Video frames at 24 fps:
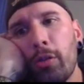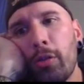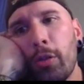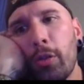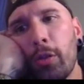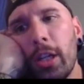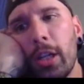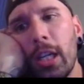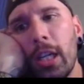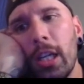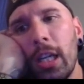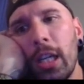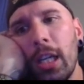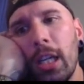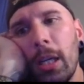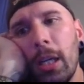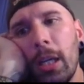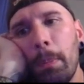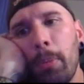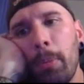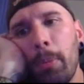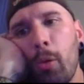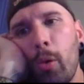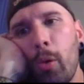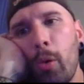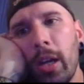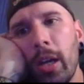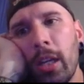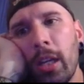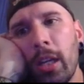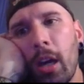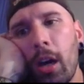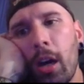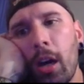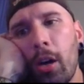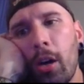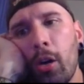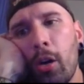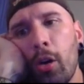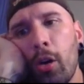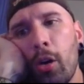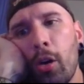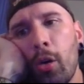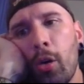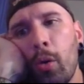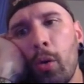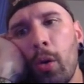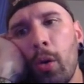
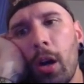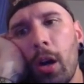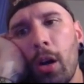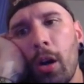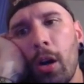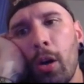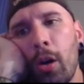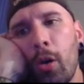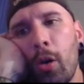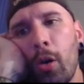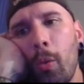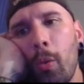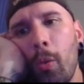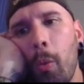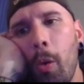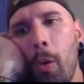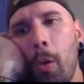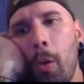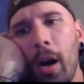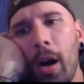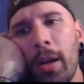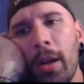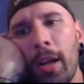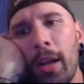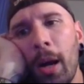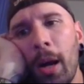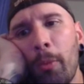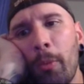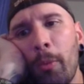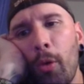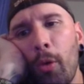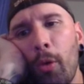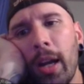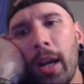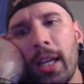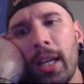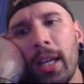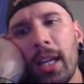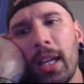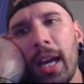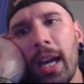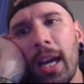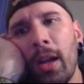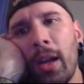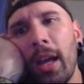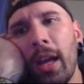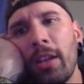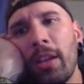3.001. I'm writing
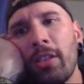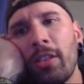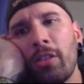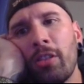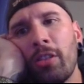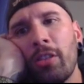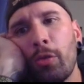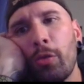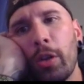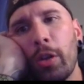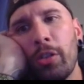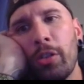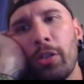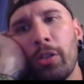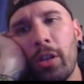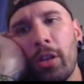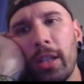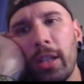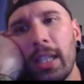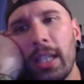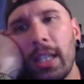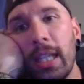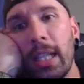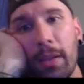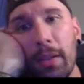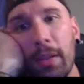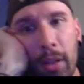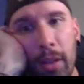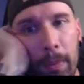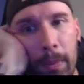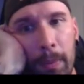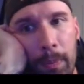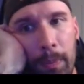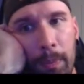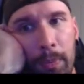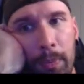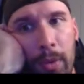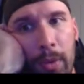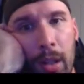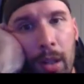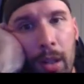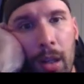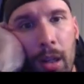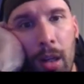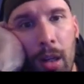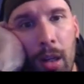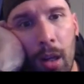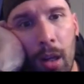it out as it's originally given.
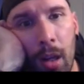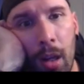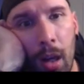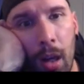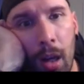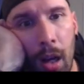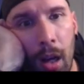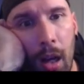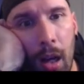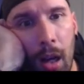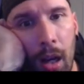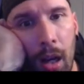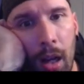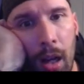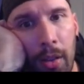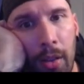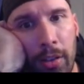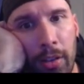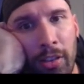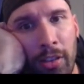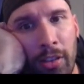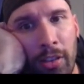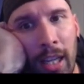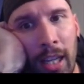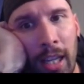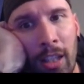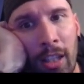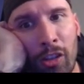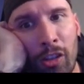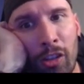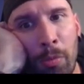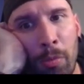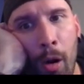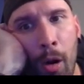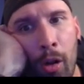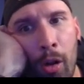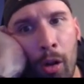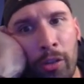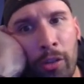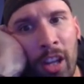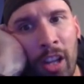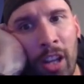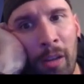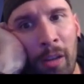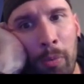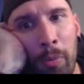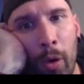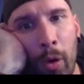The second
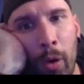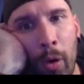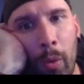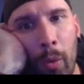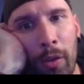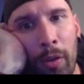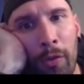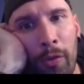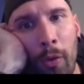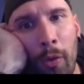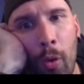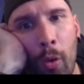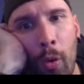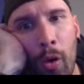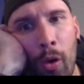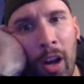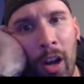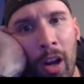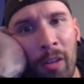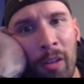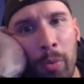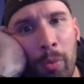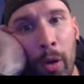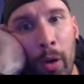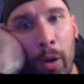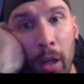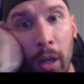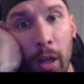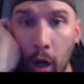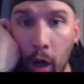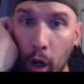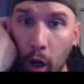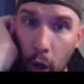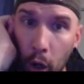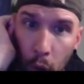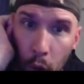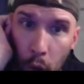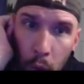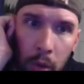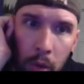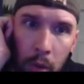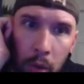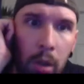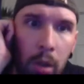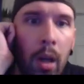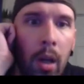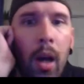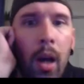smallest, I have 0.14, I have
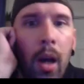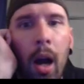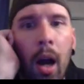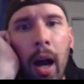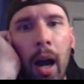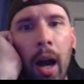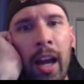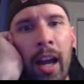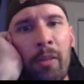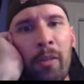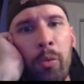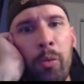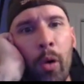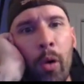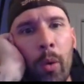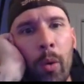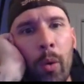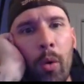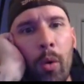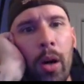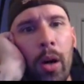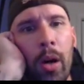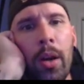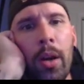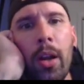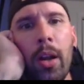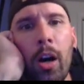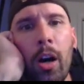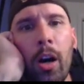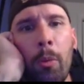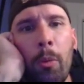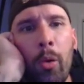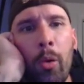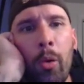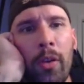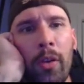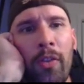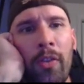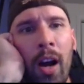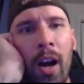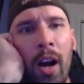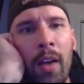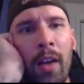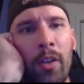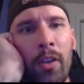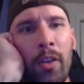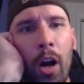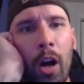0.0, I have 0.1, no,
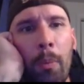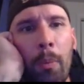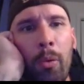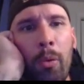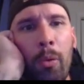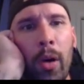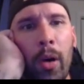0.5, no,